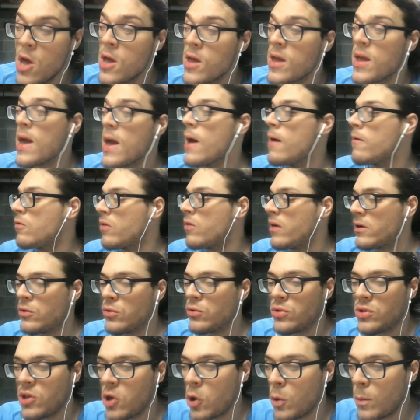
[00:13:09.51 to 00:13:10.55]
You have Greg
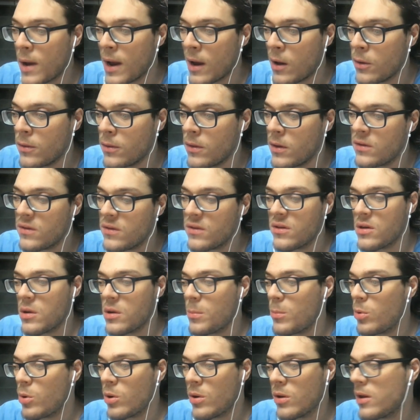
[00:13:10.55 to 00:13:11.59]
Rousseau, but I don't think he's
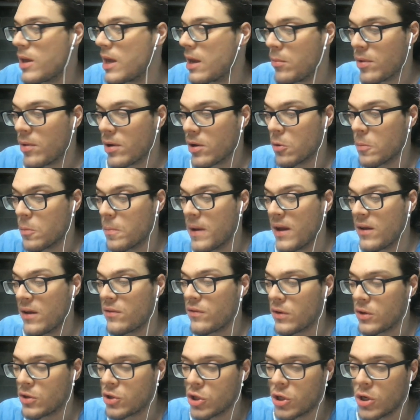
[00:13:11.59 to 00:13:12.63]
number one game regular pass
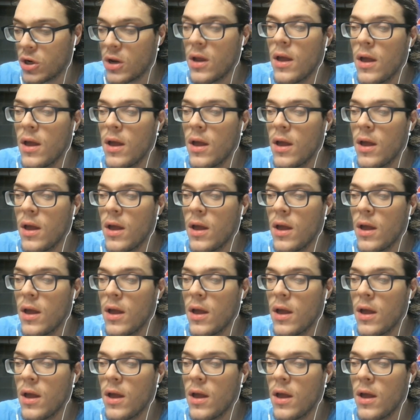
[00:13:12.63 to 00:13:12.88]
rusher.